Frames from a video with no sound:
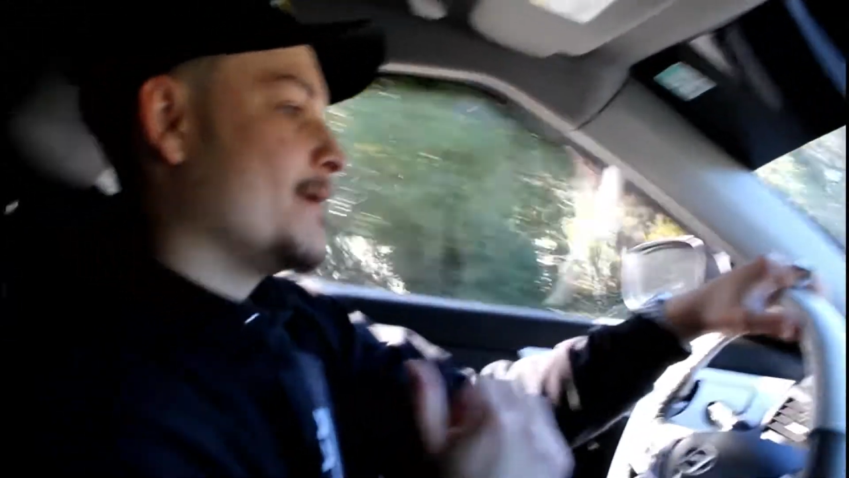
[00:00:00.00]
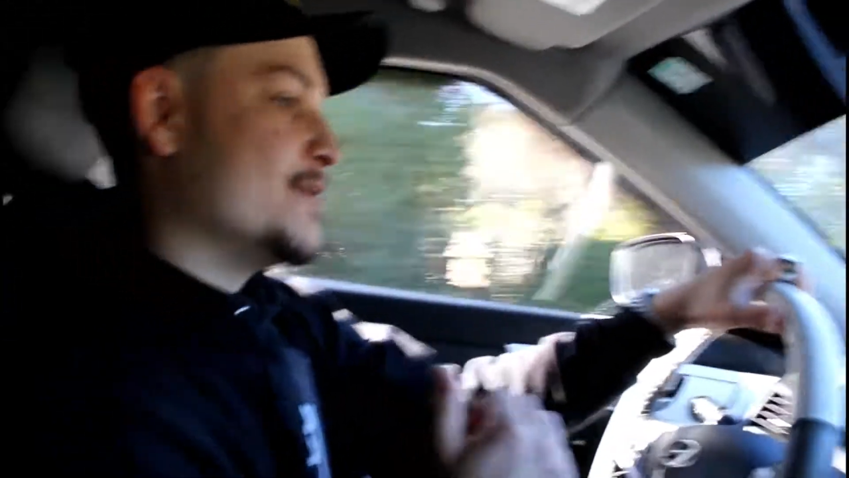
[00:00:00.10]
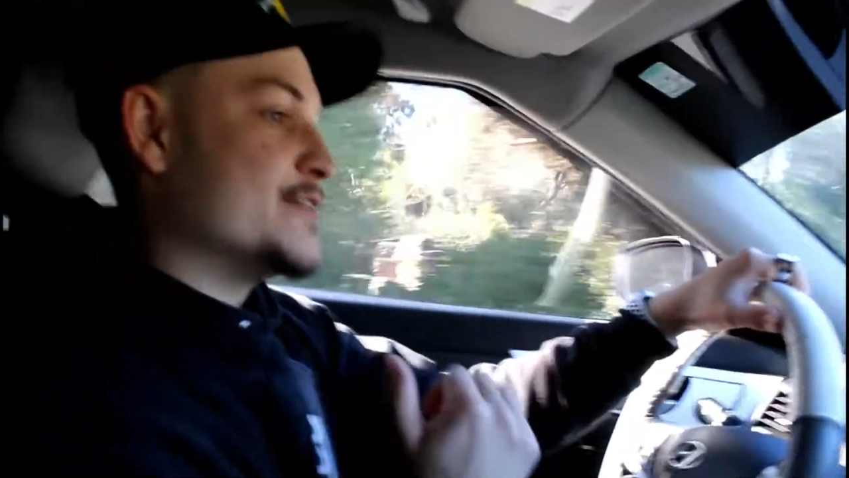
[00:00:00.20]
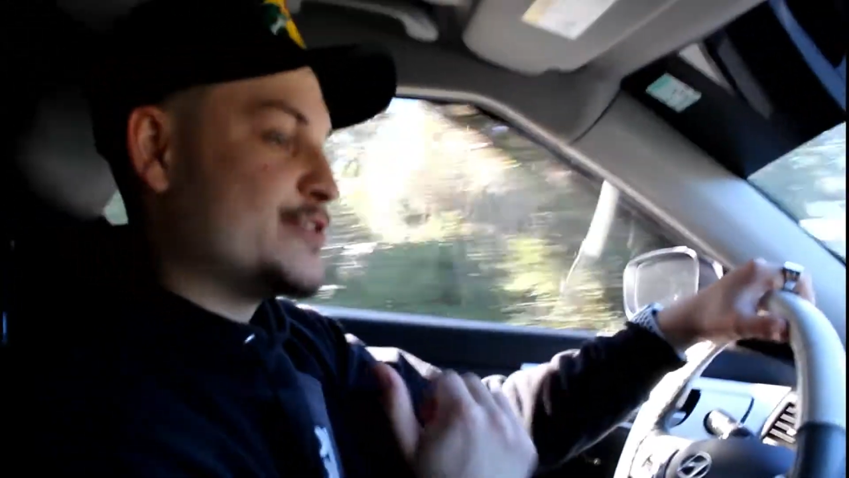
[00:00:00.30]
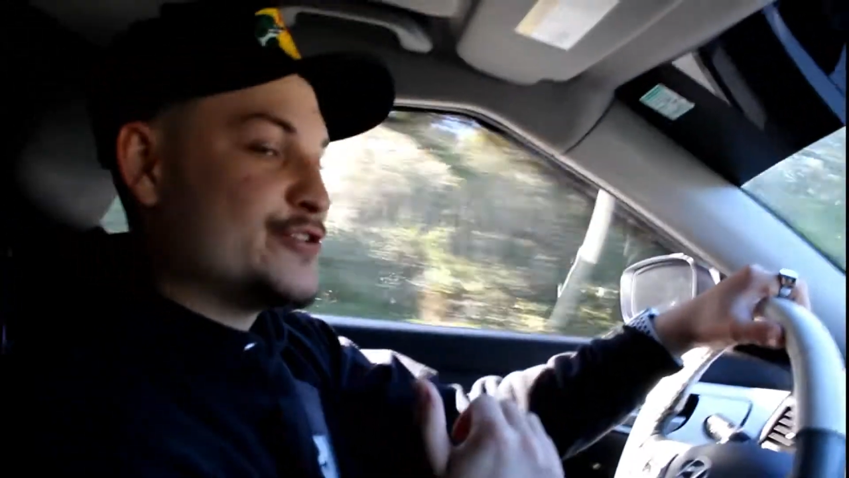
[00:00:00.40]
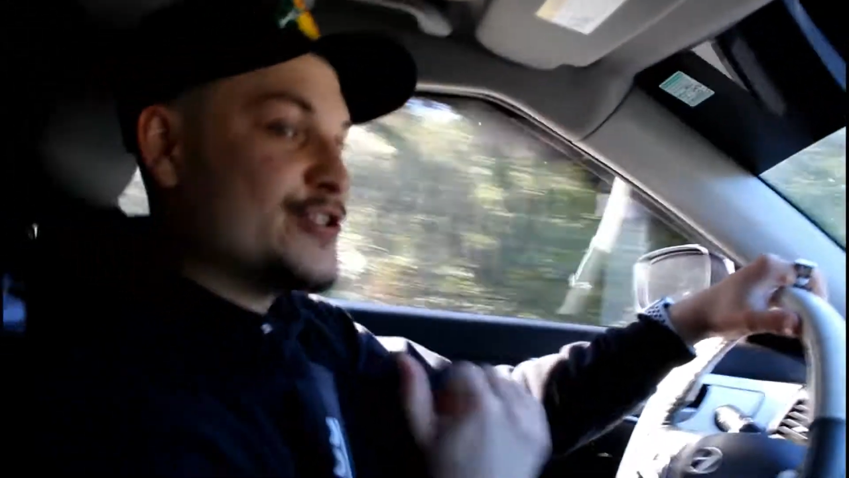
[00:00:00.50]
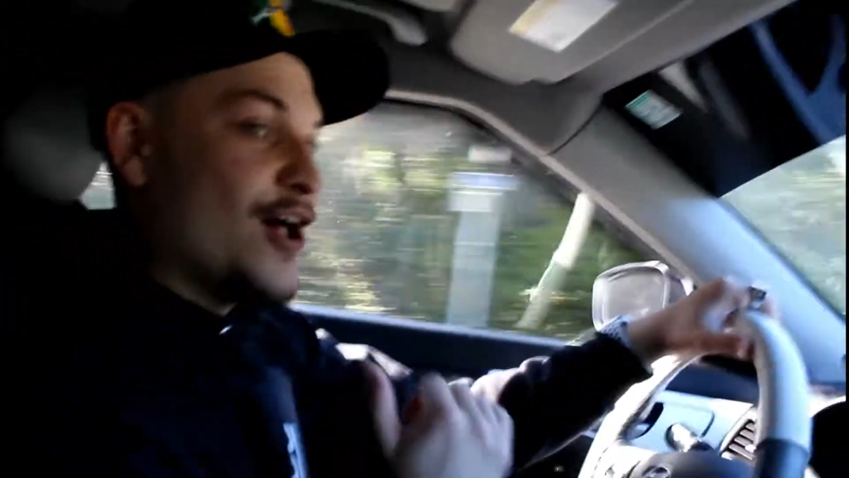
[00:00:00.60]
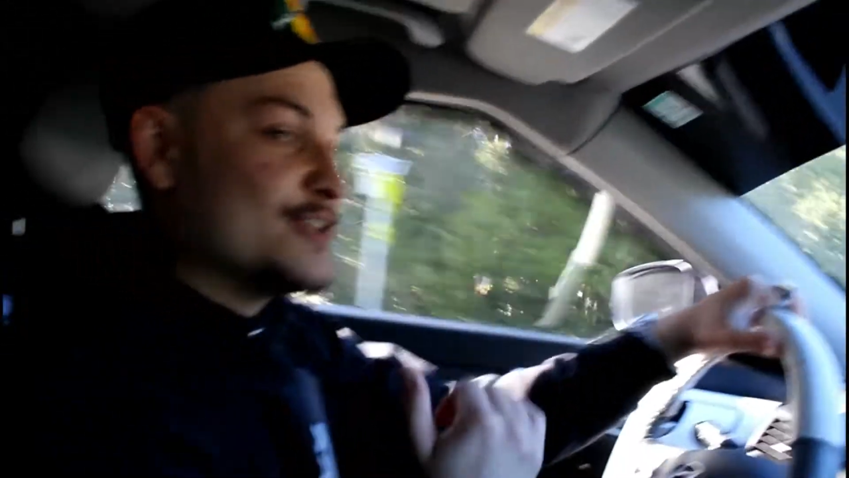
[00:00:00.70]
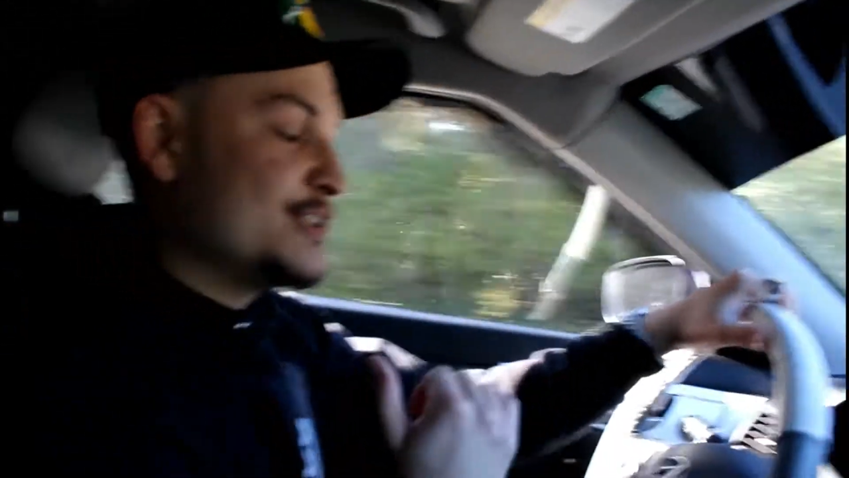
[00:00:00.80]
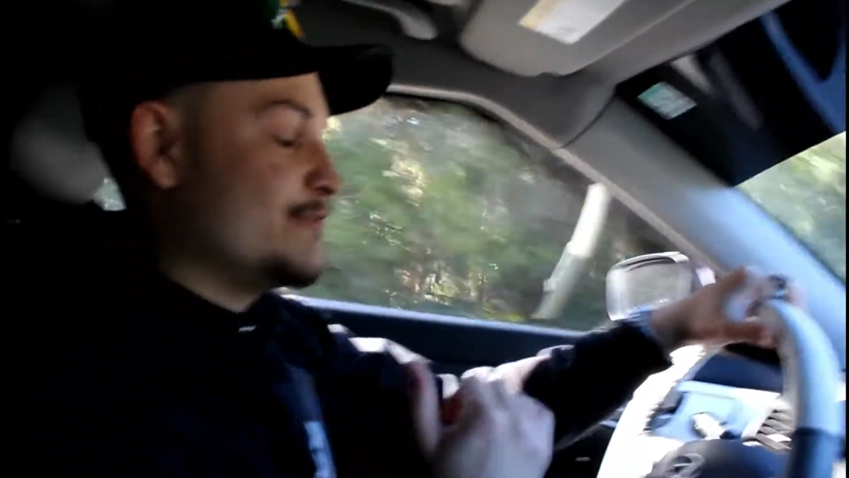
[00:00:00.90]

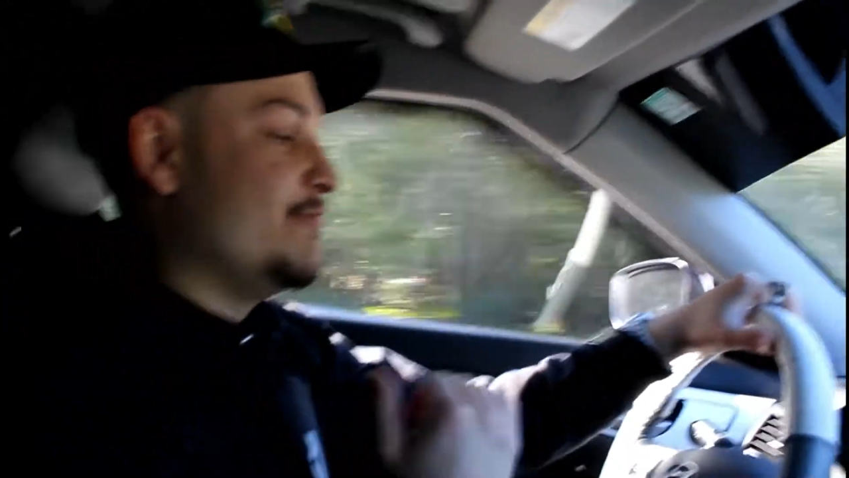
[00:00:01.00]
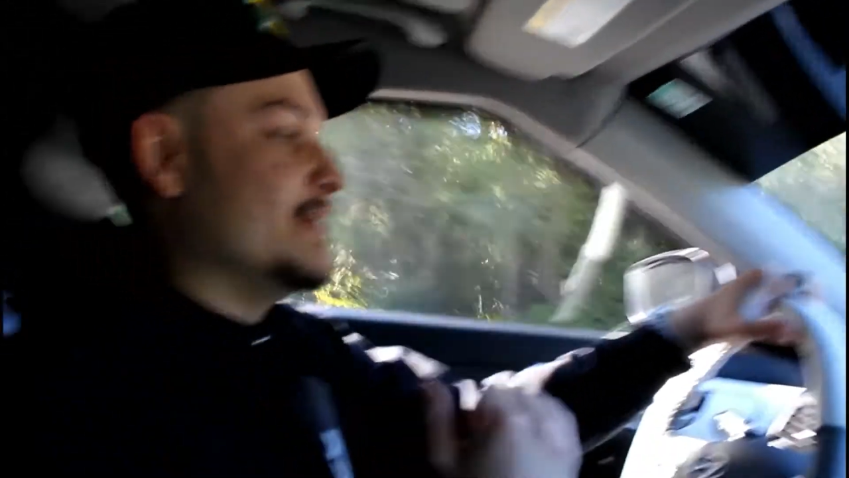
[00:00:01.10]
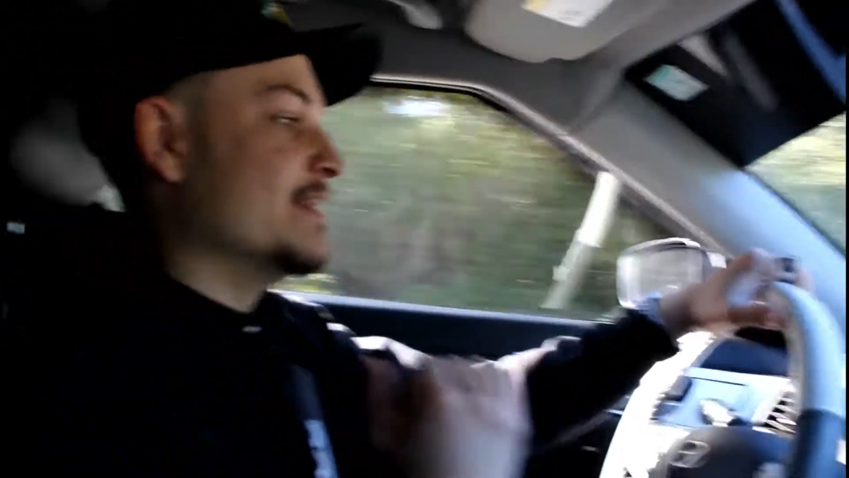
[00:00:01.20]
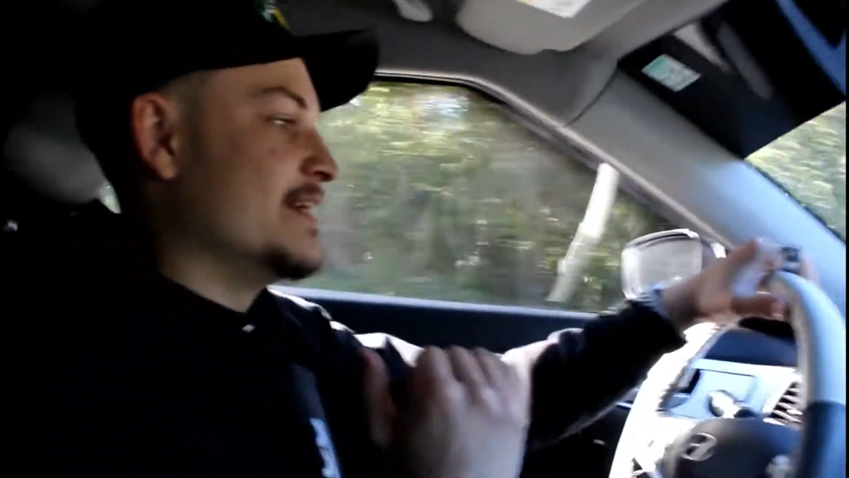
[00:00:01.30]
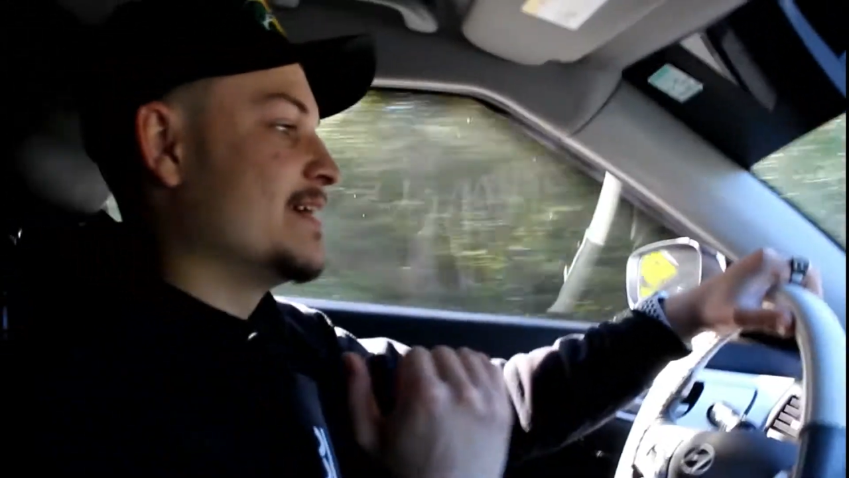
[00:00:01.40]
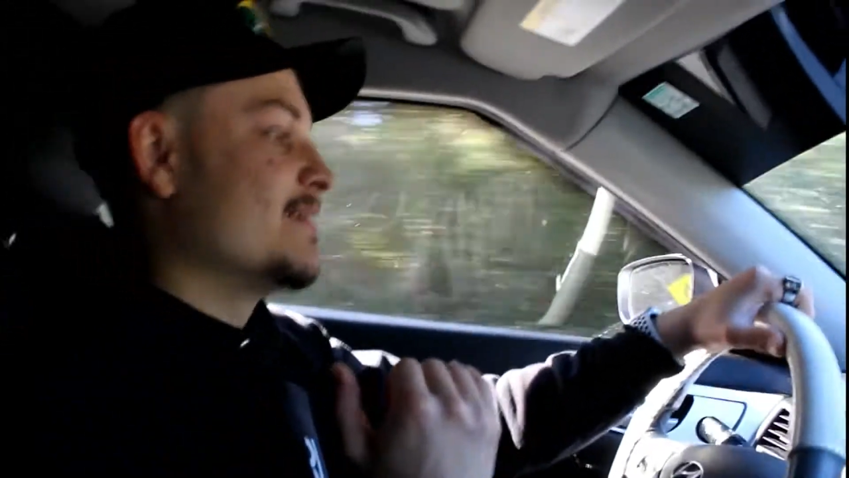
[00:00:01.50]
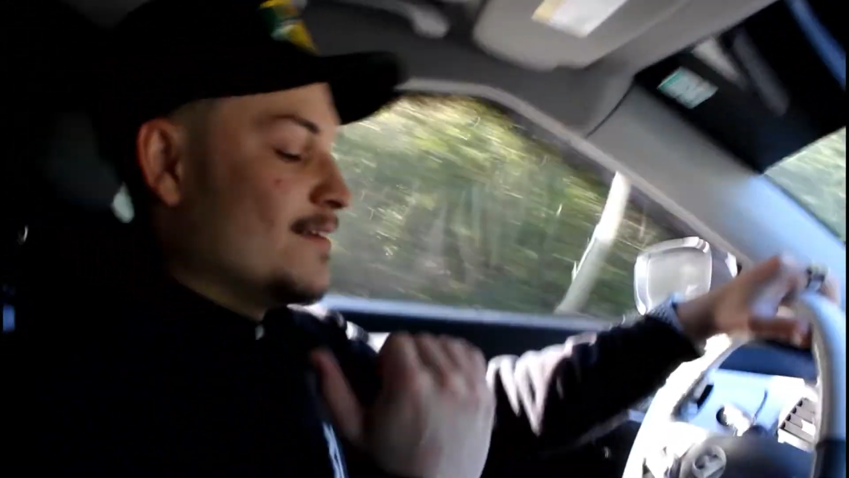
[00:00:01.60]
nostalgia feeling